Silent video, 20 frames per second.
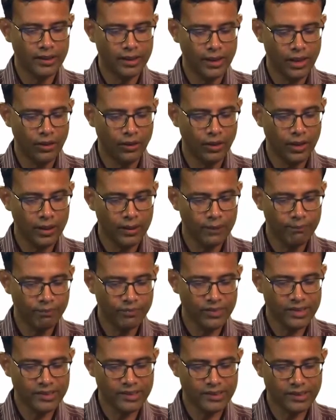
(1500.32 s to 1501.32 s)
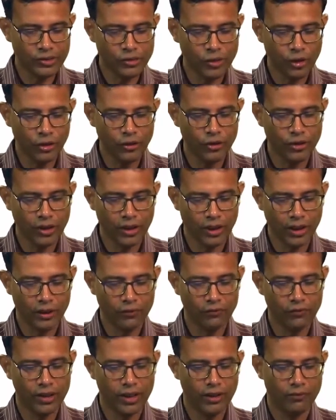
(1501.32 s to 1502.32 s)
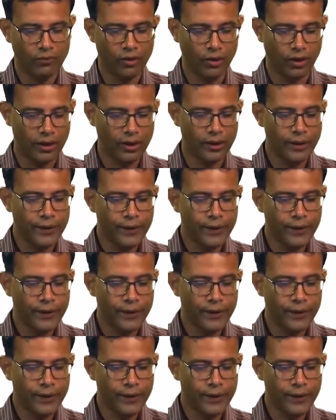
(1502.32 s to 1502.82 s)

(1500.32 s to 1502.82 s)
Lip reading: theory, this is the solution I would have got.